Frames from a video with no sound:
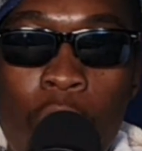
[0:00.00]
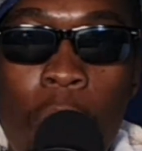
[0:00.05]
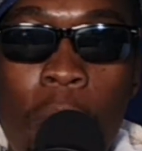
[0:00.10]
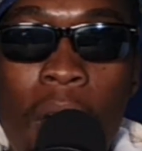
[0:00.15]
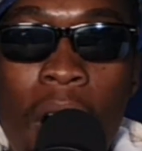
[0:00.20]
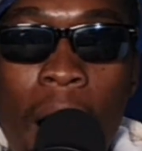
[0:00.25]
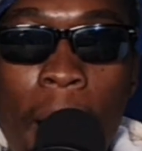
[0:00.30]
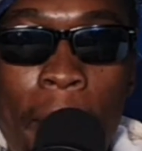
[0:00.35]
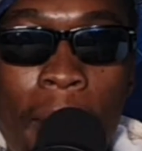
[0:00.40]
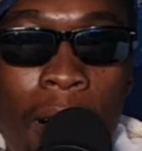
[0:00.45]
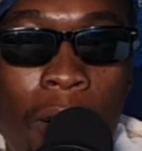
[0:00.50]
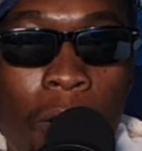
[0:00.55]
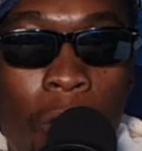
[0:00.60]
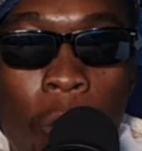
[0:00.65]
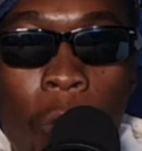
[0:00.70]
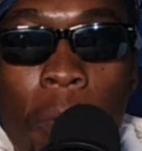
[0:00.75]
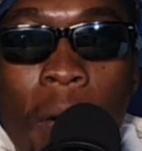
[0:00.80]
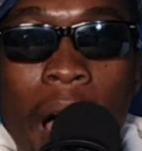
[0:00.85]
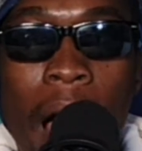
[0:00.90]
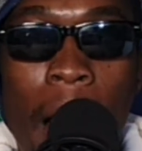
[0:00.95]
Umama
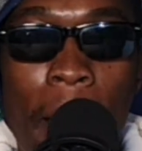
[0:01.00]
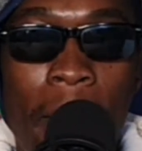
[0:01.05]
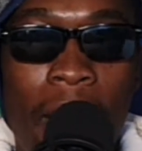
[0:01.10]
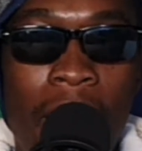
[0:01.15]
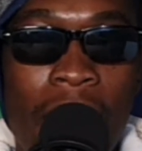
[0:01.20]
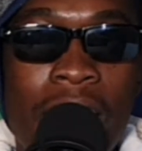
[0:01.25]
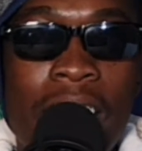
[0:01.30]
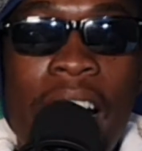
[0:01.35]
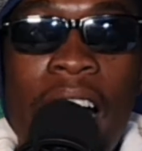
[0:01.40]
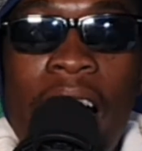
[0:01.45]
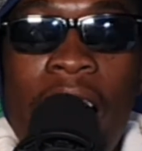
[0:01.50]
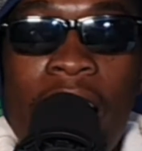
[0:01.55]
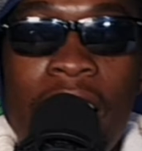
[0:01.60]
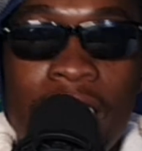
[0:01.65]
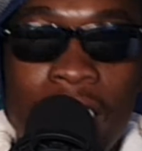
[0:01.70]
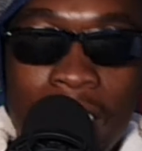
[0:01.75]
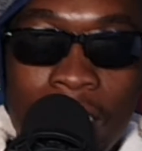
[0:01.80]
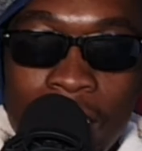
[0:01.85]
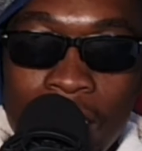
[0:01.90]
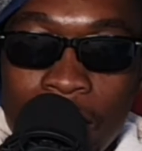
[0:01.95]
or Ubaba
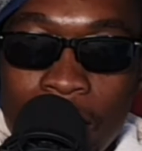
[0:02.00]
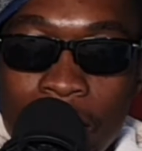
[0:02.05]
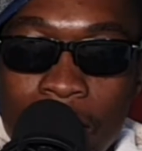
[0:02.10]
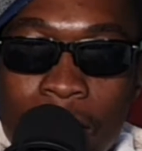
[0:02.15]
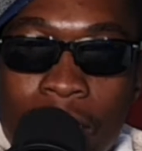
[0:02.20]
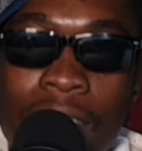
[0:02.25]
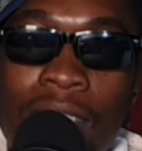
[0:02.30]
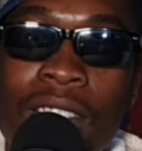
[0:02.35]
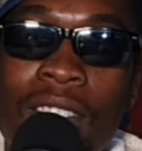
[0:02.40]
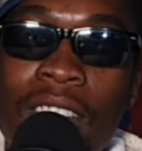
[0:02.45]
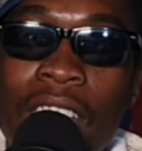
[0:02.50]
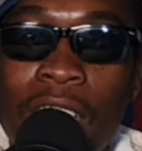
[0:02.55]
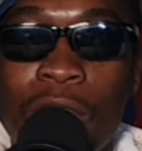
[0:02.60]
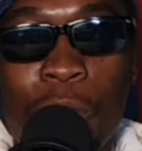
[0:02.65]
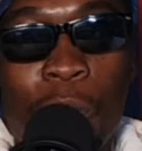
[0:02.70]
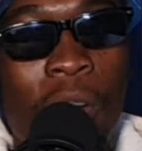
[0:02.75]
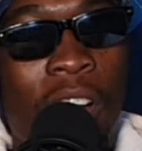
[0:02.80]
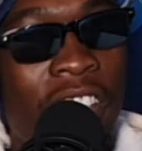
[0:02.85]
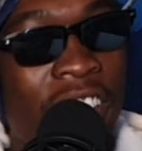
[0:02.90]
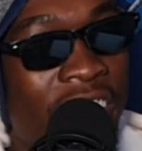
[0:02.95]
Asaz.
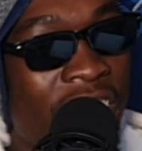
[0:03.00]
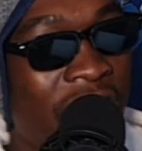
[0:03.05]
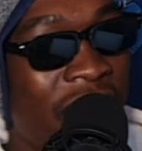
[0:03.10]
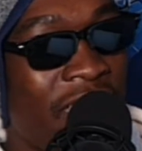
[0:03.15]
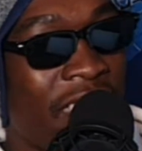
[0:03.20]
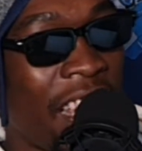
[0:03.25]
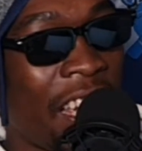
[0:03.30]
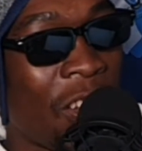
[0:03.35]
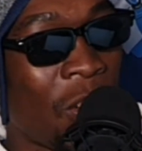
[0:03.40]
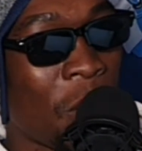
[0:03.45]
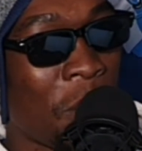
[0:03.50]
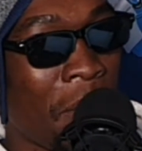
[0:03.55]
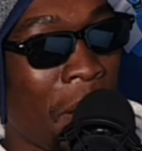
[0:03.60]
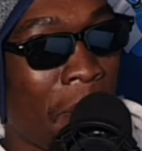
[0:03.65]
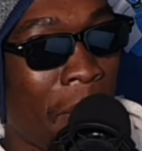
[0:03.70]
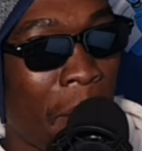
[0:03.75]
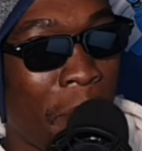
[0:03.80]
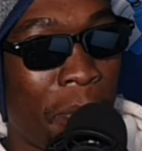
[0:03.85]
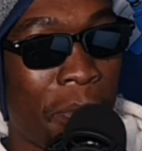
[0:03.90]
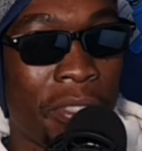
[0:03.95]
That's what he said to
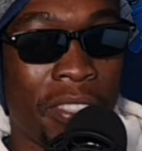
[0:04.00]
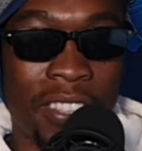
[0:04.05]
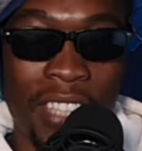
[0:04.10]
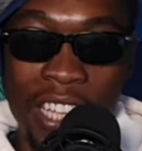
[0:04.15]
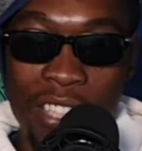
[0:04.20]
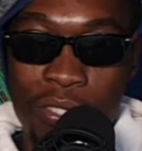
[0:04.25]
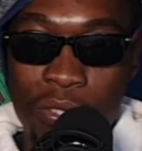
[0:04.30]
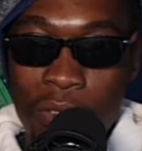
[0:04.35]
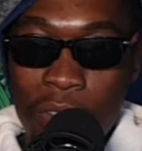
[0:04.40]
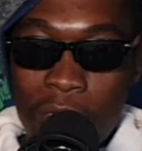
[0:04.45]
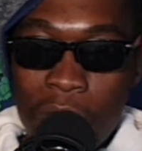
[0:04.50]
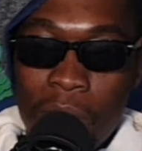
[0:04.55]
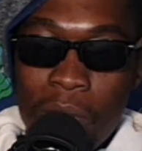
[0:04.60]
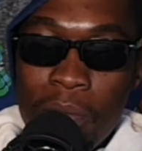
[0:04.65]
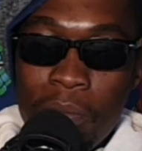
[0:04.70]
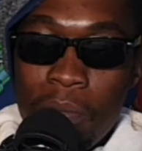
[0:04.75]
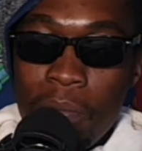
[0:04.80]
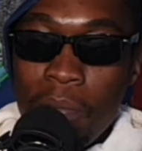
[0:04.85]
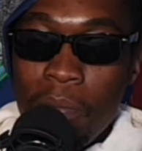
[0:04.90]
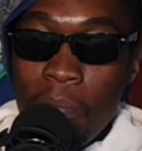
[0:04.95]
Mapaputi. That's not
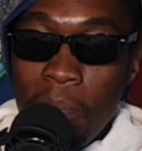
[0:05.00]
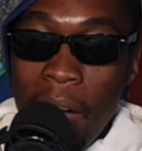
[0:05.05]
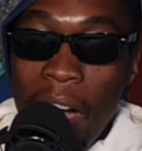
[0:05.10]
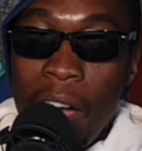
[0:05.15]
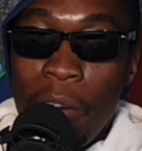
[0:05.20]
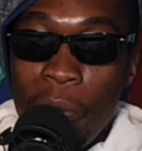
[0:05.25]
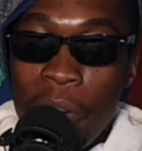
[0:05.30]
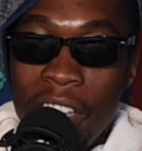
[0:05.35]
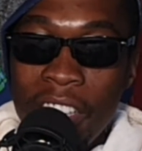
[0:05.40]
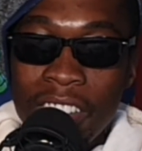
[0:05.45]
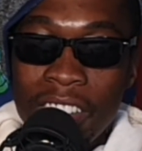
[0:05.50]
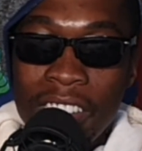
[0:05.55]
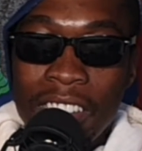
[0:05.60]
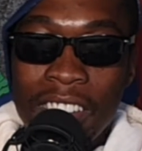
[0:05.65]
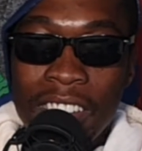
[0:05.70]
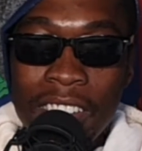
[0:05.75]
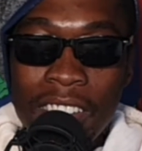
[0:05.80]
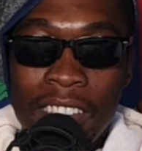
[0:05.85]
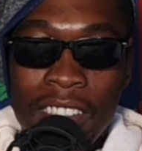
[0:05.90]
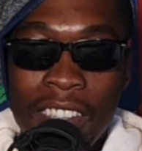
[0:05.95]
my
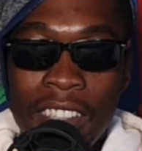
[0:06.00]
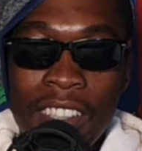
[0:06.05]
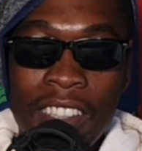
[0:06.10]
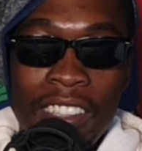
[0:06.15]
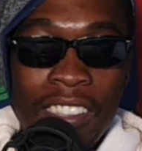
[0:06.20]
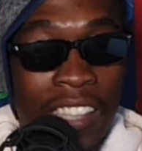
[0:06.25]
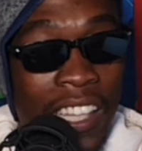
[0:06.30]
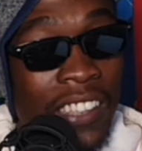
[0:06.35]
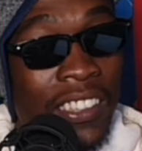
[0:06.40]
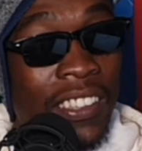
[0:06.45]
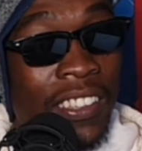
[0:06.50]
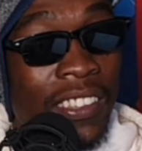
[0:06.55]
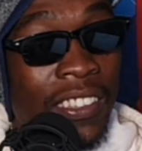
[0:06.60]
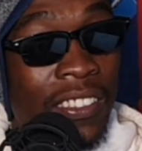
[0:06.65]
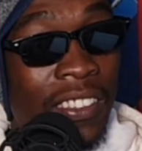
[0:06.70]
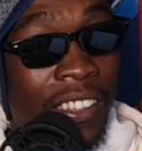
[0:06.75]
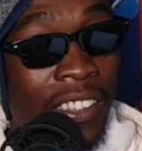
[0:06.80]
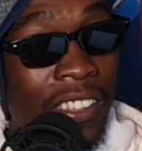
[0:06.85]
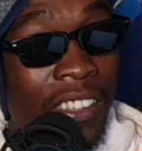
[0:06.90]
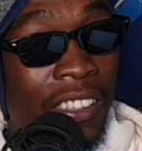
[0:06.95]
words. That's
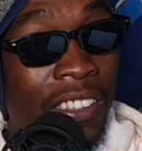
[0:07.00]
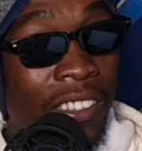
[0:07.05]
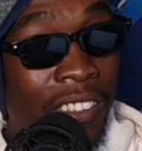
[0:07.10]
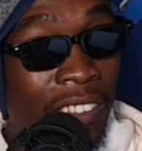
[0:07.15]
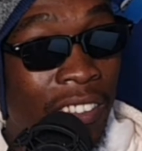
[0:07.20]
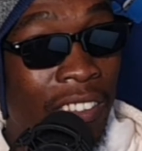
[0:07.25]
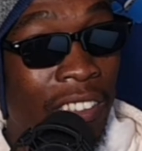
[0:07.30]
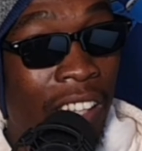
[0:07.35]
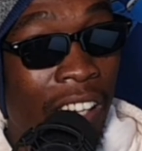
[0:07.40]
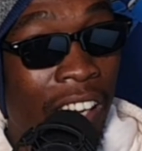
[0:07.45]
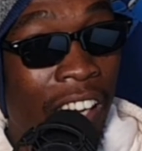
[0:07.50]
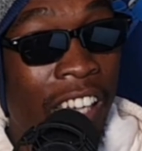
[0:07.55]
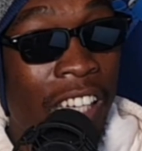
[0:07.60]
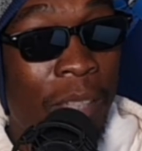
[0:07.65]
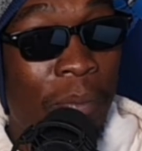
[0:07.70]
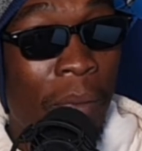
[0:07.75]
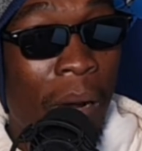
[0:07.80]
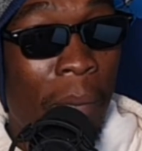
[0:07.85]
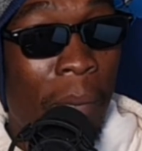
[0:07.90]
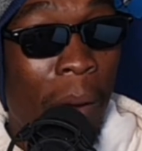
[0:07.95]
the
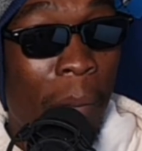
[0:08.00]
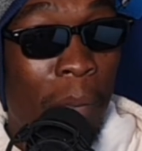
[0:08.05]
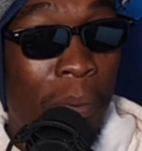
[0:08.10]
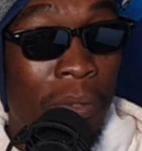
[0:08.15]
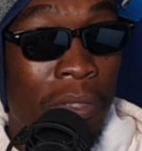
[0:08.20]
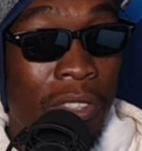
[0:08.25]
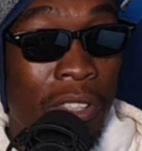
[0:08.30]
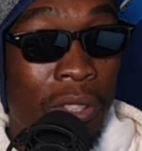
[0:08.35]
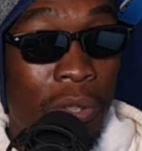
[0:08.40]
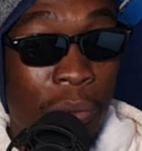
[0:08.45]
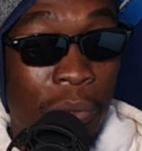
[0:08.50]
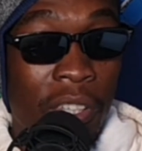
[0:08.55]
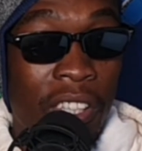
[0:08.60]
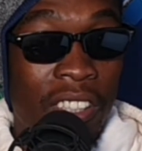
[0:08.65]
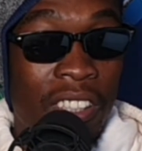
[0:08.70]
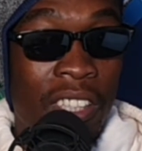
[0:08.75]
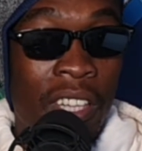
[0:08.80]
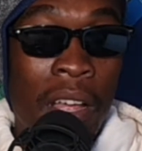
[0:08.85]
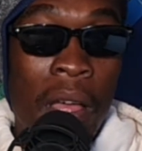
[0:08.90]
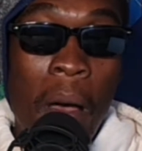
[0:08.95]
late Mapaputi's
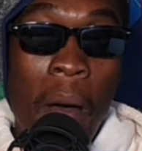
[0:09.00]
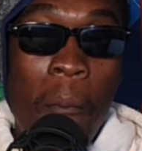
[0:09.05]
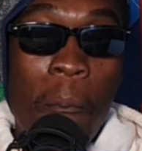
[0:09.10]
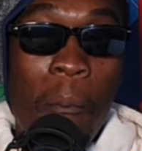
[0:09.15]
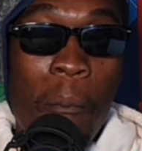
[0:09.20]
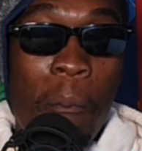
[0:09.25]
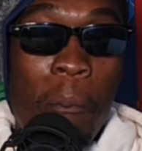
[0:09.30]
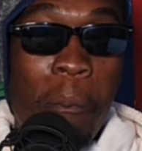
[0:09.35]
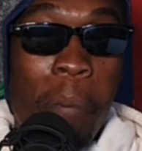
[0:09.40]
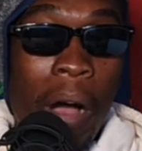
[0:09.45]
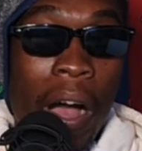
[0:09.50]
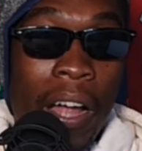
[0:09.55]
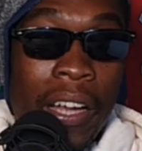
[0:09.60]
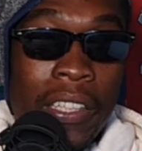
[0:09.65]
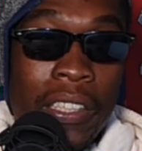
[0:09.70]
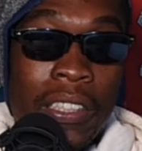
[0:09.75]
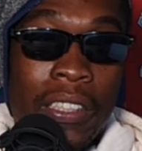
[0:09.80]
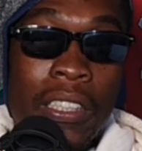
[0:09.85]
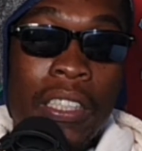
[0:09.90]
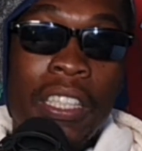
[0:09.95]
words.
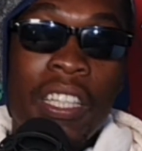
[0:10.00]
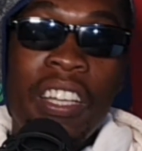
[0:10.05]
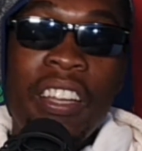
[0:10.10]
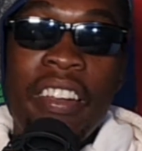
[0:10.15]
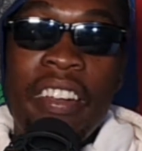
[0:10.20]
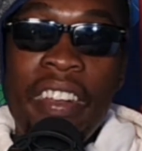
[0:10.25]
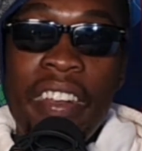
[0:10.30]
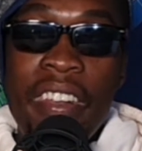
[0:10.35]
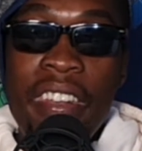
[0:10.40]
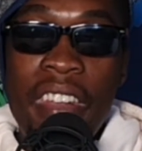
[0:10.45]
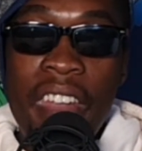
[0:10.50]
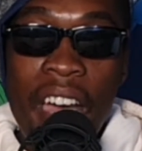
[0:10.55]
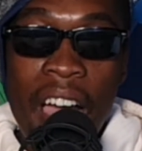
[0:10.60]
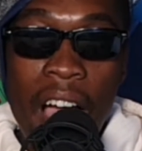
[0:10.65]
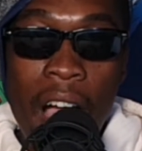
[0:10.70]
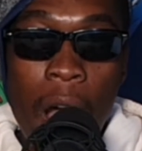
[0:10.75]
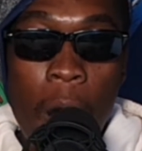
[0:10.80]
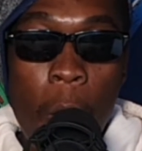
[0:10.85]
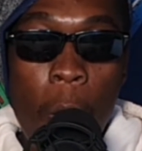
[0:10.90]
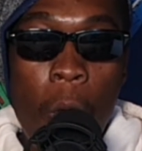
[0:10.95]
But
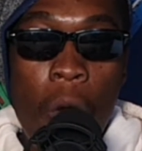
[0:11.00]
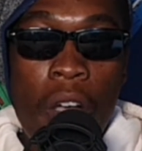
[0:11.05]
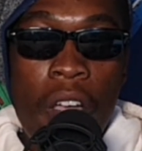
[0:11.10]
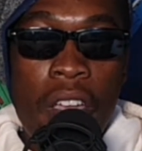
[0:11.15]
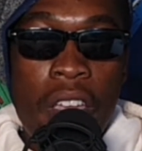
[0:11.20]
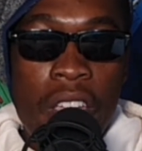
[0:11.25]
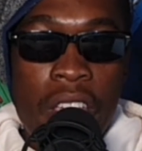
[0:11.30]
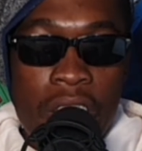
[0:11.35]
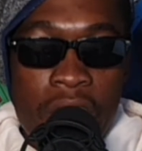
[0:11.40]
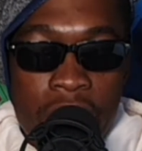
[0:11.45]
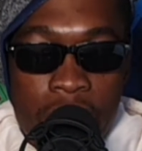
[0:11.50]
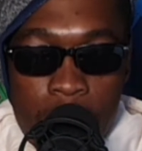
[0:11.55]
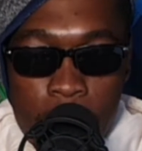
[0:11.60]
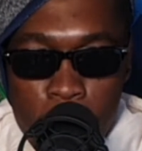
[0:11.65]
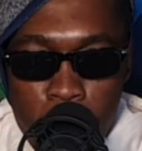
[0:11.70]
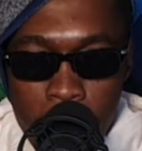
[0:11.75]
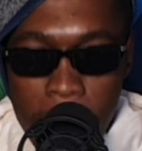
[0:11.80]
now it